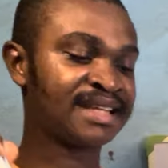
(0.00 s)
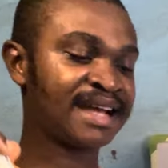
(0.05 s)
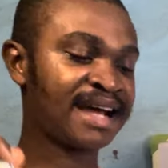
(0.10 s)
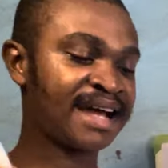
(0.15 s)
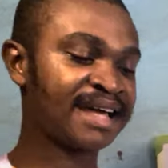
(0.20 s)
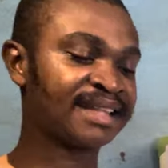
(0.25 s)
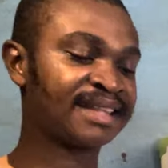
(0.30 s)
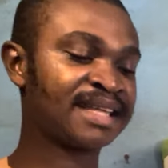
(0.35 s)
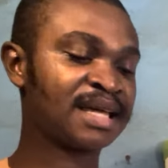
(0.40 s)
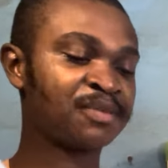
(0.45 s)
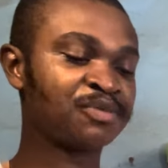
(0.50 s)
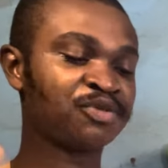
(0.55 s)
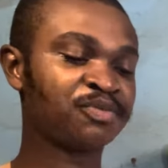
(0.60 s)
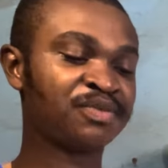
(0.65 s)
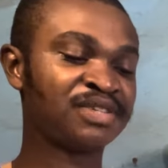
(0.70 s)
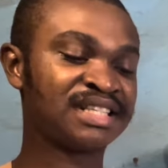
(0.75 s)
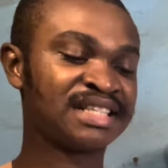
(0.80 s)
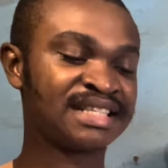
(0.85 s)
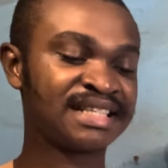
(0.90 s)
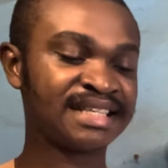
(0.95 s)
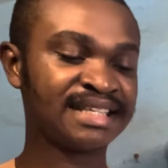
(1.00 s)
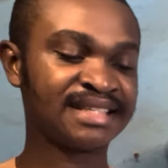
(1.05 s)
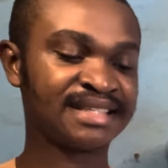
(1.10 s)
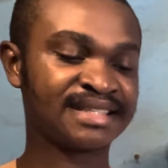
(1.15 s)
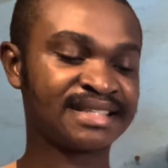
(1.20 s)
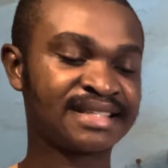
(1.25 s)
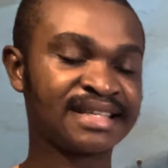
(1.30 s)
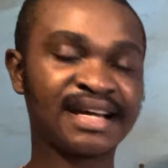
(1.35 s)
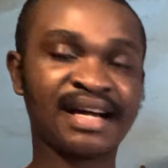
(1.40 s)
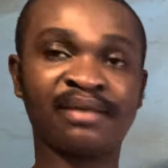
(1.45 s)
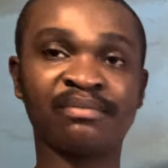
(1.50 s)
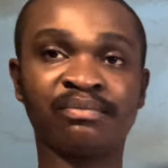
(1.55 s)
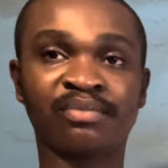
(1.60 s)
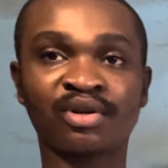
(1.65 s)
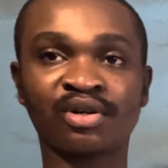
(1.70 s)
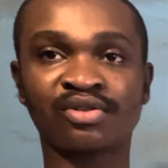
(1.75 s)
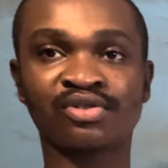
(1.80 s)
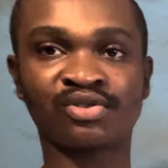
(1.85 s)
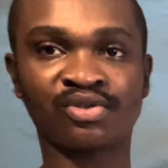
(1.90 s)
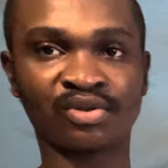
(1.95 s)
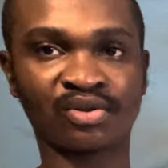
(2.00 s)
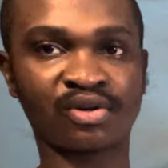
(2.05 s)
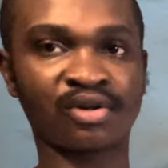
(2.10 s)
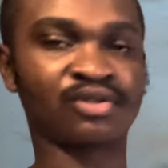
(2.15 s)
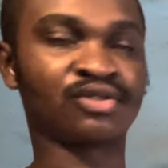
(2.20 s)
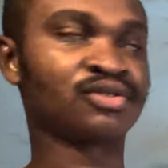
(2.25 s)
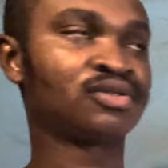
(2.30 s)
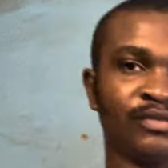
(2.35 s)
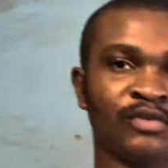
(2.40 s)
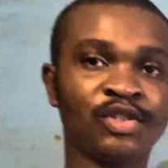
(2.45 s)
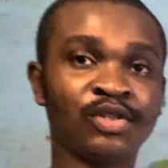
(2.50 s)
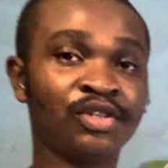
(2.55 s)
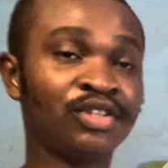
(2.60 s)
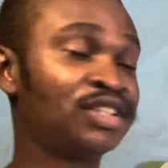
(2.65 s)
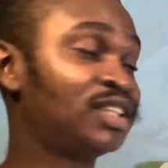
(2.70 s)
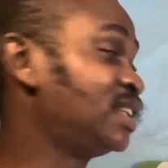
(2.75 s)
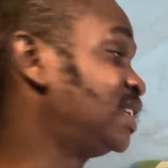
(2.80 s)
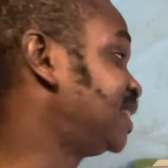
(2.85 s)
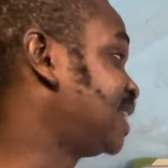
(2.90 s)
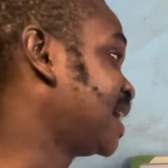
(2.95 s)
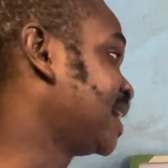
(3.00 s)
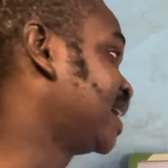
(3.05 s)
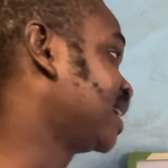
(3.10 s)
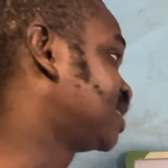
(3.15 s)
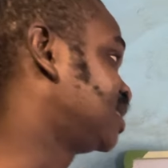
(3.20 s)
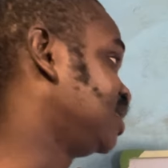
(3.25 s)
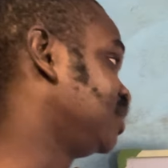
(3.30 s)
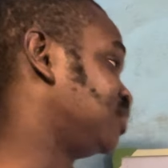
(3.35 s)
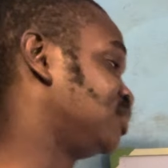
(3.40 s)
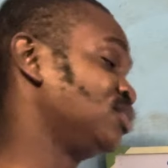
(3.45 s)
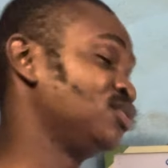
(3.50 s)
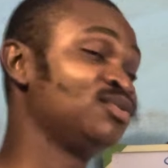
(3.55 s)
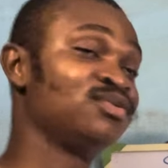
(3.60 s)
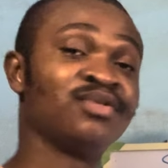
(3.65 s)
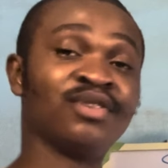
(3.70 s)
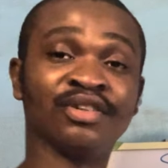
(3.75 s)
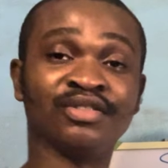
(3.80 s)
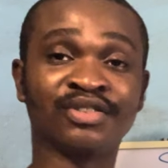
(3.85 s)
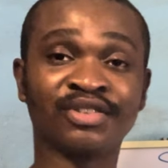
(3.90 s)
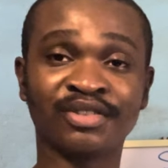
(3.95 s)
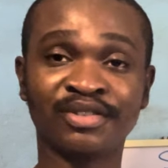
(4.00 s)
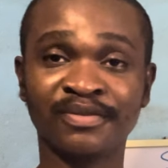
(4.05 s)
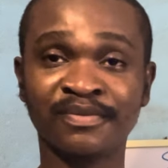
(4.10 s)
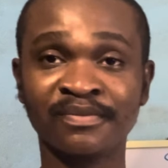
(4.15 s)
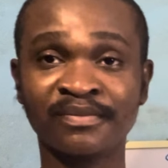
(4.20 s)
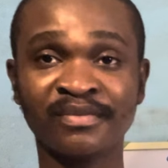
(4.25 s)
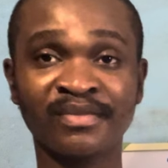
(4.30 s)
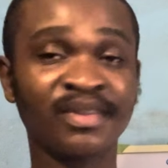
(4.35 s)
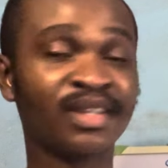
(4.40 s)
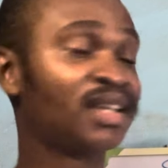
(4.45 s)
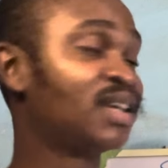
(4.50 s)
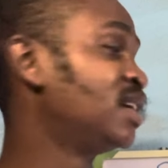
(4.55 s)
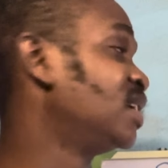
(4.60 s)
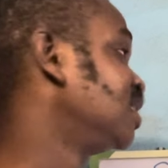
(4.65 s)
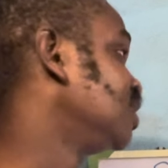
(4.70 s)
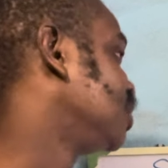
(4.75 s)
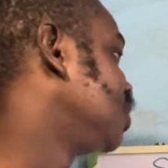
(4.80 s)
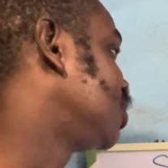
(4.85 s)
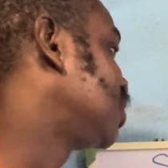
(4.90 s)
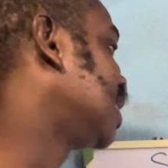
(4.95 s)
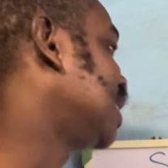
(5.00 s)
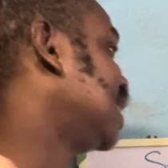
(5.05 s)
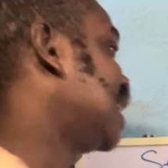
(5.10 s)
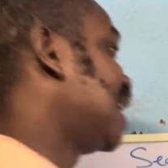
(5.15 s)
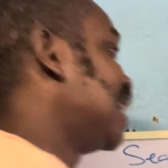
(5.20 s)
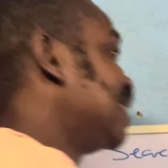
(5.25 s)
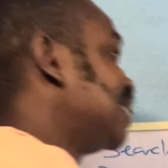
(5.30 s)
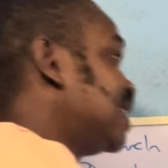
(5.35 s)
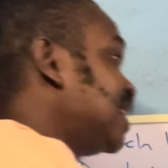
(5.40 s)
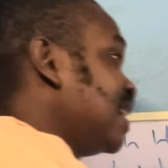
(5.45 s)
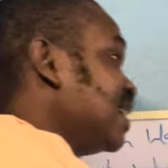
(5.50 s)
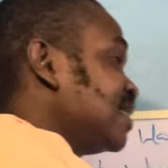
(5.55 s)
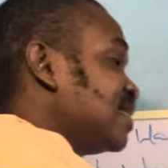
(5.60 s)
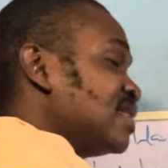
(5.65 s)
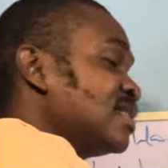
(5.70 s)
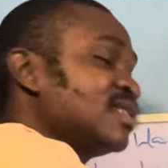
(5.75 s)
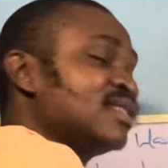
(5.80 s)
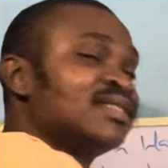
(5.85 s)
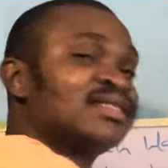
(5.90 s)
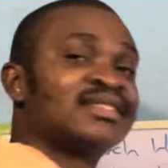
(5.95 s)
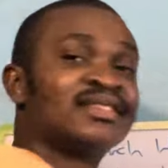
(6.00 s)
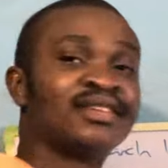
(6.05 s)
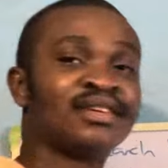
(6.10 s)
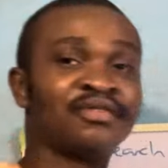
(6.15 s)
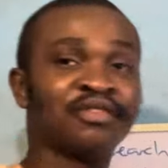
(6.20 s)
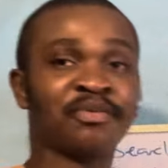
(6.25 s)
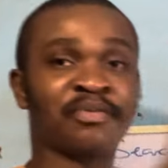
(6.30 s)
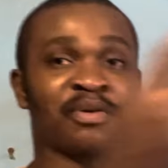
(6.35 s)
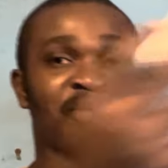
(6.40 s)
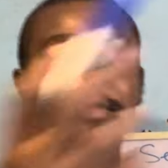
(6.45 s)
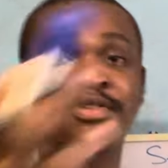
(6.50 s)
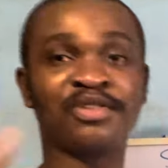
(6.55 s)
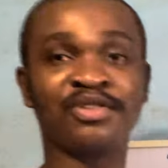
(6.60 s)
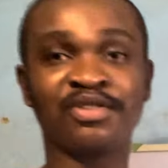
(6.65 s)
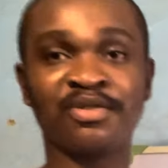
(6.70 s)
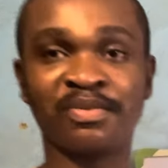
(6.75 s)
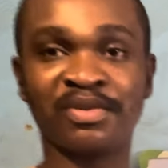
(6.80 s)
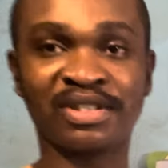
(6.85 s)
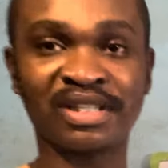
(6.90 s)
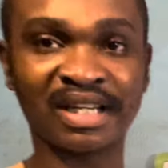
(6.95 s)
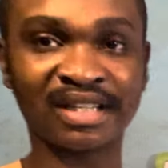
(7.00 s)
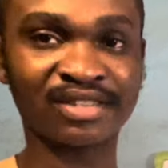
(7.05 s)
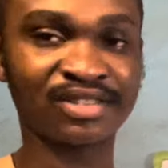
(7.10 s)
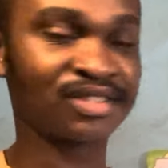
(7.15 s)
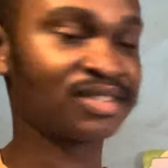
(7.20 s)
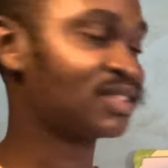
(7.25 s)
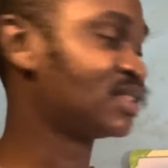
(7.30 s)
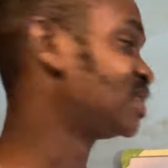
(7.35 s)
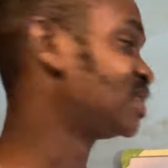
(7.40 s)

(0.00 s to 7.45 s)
items be seized and brought to court. So you see the directive to do what? This one, address of the premises to be searched.